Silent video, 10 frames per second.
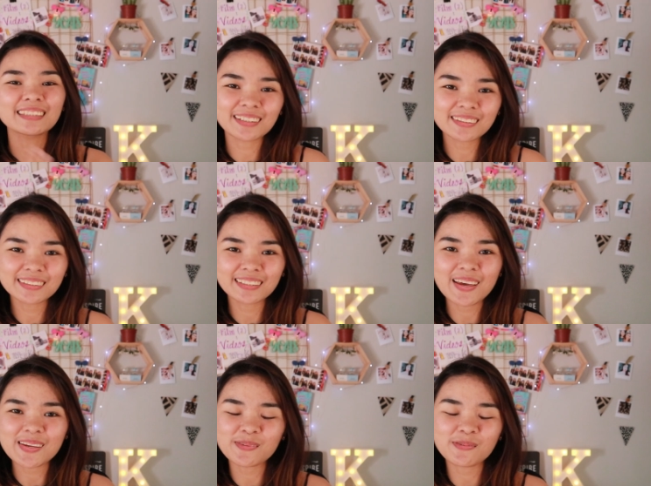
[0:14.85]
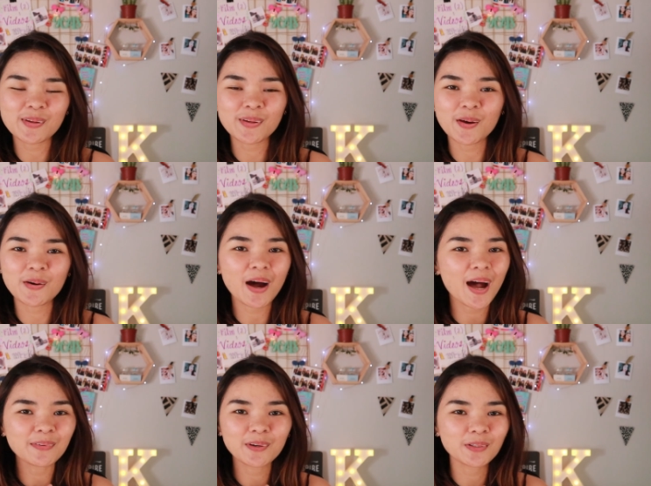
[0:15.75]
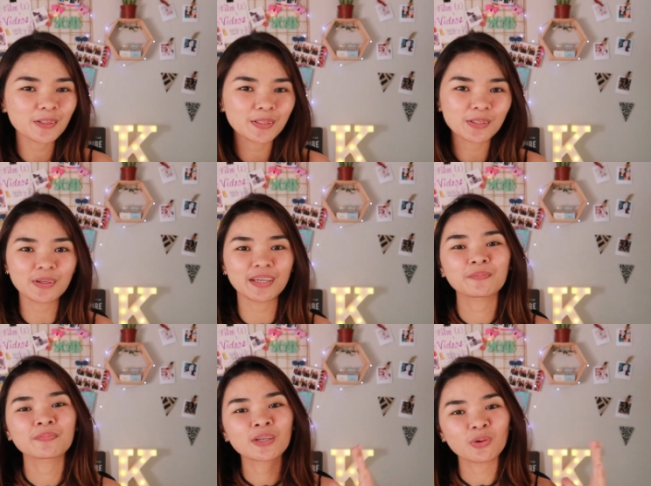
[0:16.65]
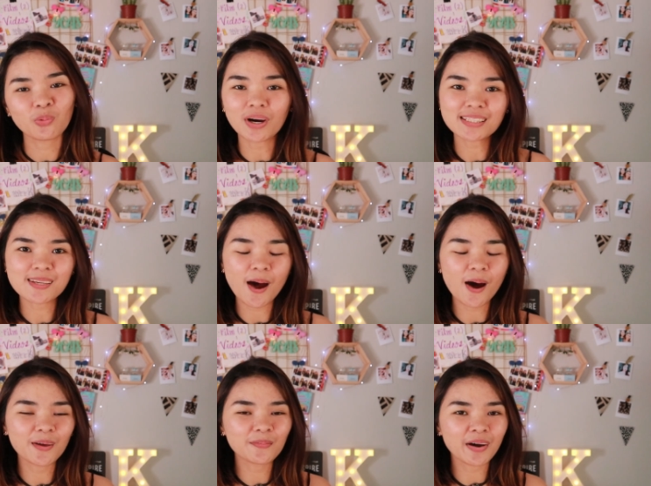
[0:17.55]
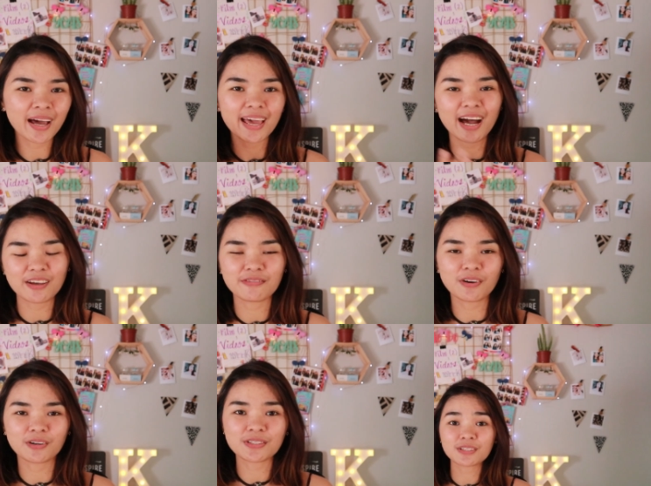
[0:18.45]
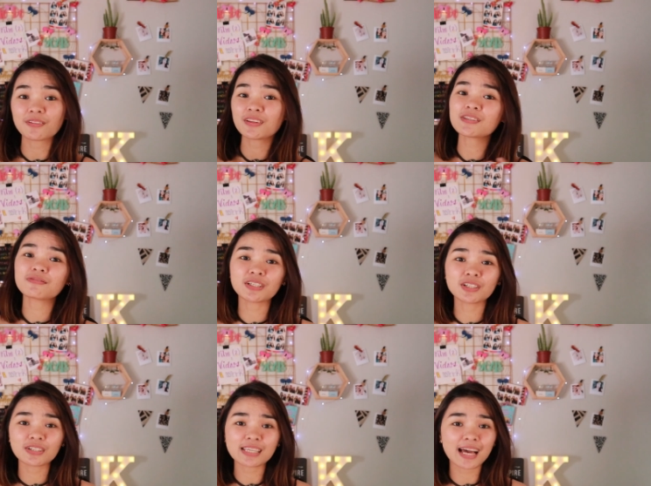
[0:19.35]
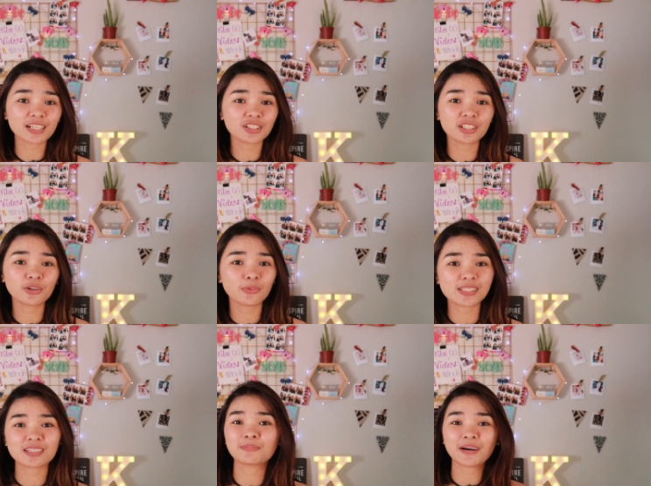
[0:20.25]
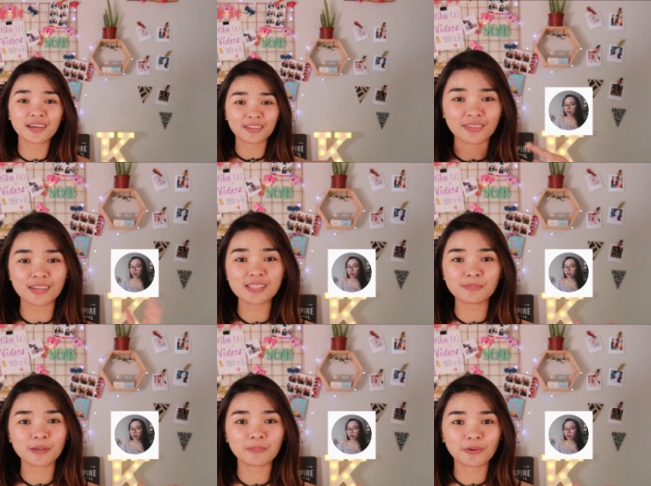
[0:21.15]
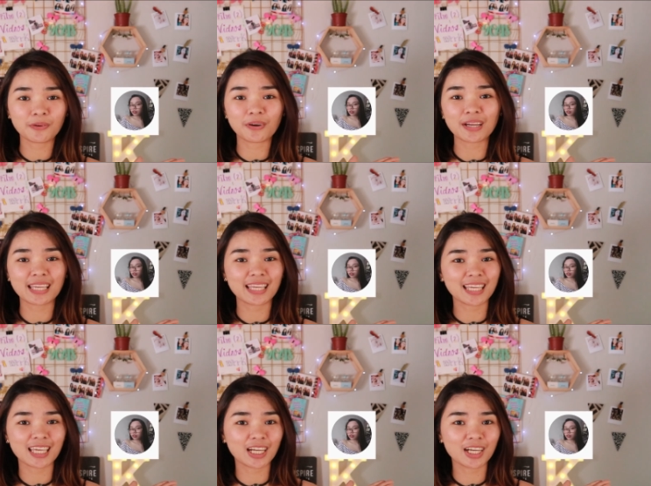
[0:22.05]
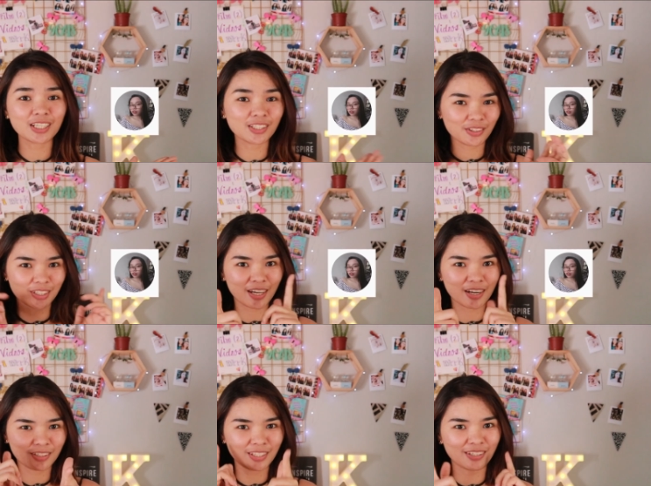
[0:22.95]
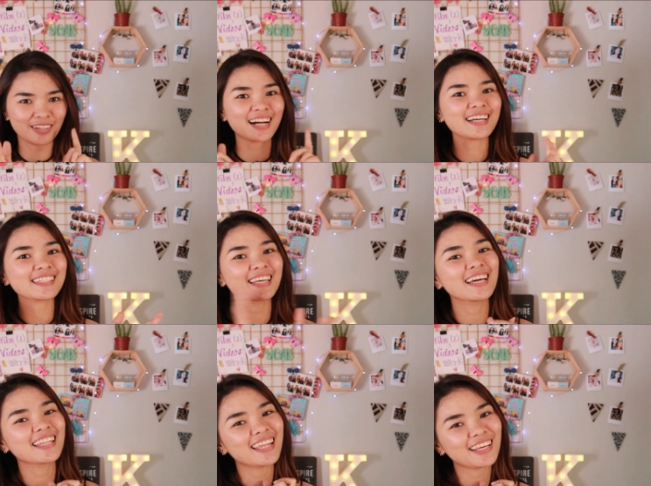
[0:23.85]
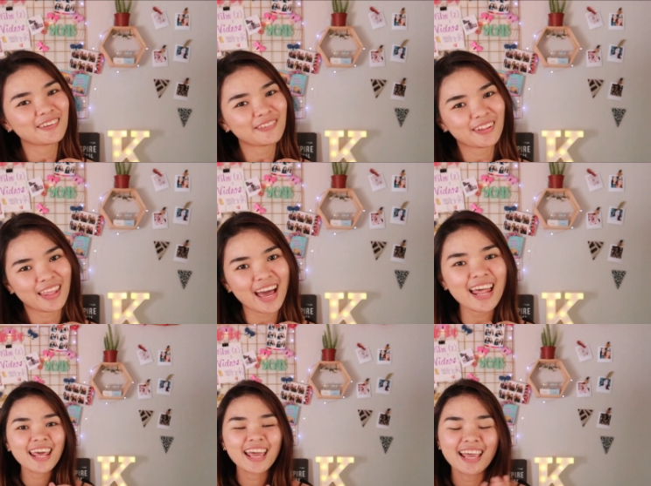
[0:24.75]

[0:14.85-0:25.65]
So today's video I'm going to be doing what's on my iPhone. So this video is actually requested by these people right here, so shout out to you guys, thank you for that.